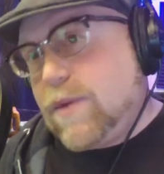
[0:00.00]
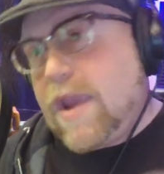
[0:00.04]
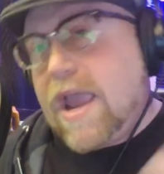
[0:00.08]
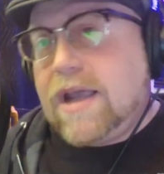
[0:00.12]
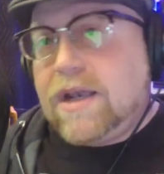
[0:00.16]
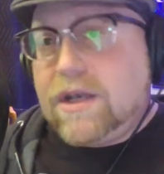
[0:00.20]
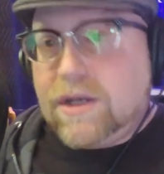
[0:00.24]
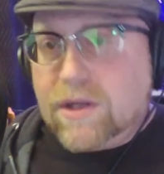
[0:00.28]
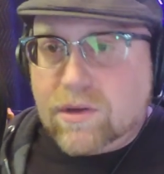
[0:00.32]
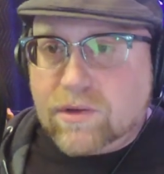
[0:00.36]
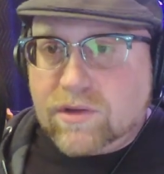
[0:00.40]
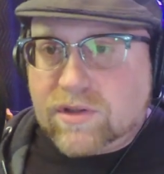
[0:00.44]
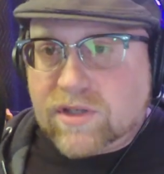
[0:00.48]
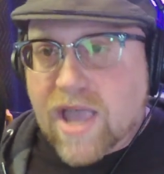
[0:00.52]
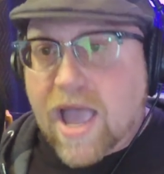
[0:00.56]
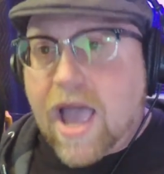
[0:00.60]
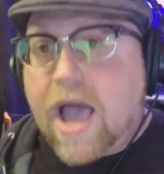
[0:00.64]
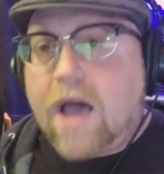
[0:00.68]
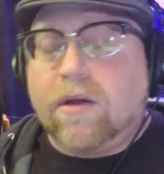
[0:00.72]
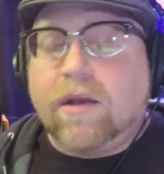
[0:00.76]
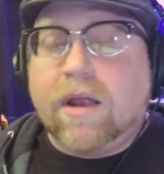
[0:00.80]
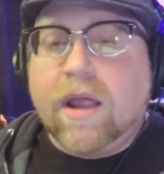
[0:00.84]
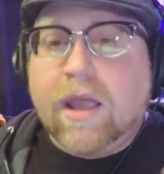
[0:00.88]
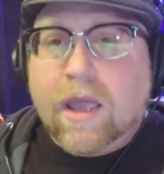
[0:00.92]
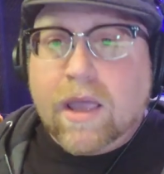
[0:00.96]
We had to do
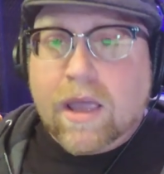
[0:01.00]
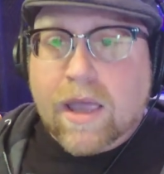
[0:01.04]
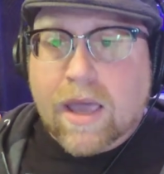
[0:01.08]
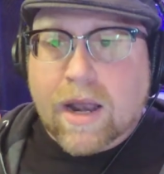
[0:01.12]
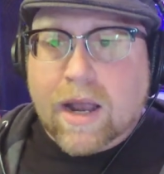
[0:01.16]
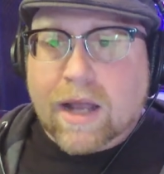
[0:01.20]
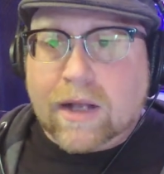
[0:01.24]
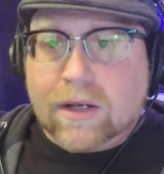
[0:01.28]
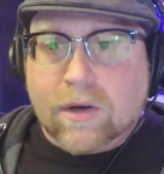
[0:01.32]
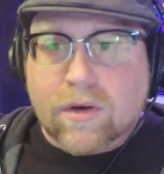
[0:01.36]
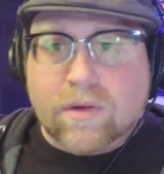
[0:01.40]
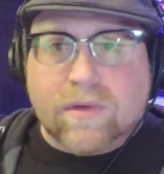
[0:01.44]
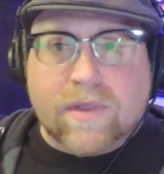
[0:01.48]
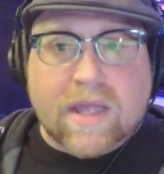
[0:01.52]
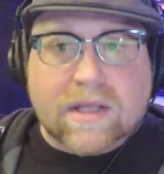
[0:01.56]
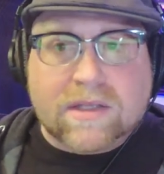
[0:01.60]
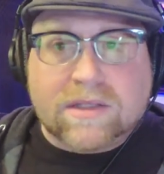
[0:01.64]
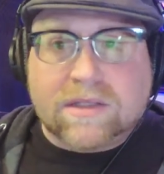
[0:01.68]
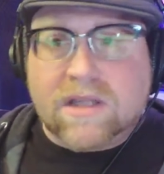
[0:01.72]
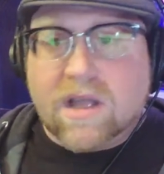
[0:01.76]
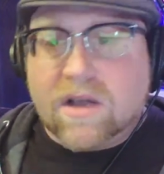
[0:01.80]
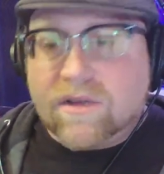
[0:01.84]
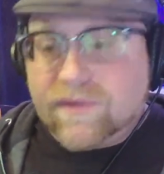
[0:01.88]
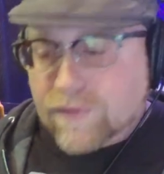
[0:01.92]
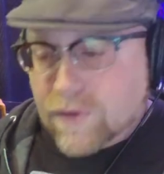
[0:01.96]
sound, and I learned that
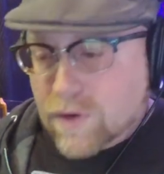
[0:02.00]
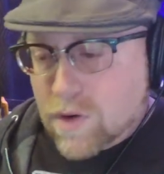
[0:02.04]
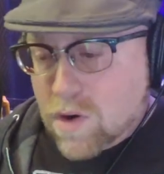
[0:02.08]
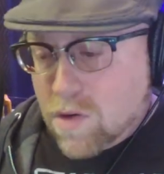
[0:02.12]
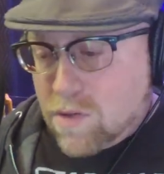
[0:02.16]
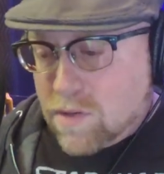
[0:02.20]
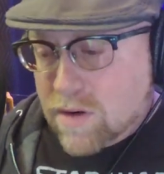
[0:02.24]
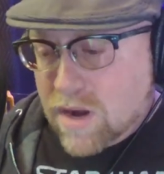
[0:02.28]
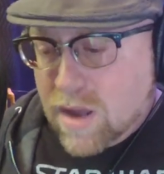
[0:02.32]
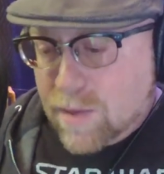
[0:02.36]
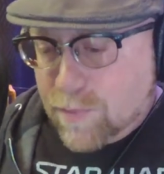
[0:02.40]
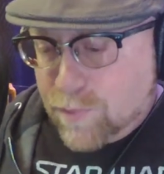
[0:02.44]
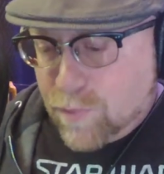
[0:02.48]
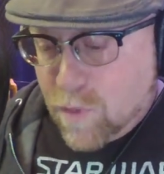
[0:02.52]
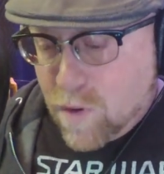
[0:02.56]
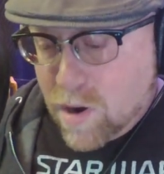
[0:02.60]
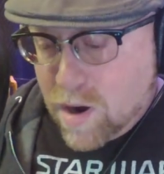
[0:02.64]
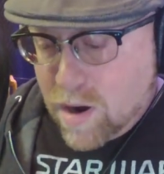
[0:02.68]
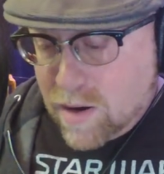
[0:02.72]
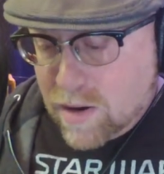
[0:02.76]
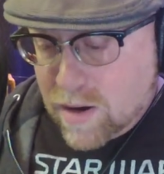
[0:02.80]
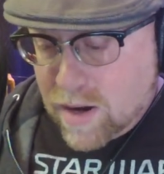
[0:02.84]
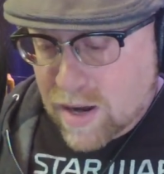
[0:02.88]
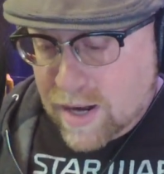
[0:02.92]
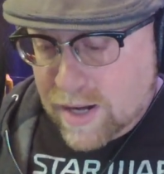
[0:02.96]
stuff growing up
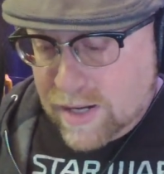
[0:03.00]
where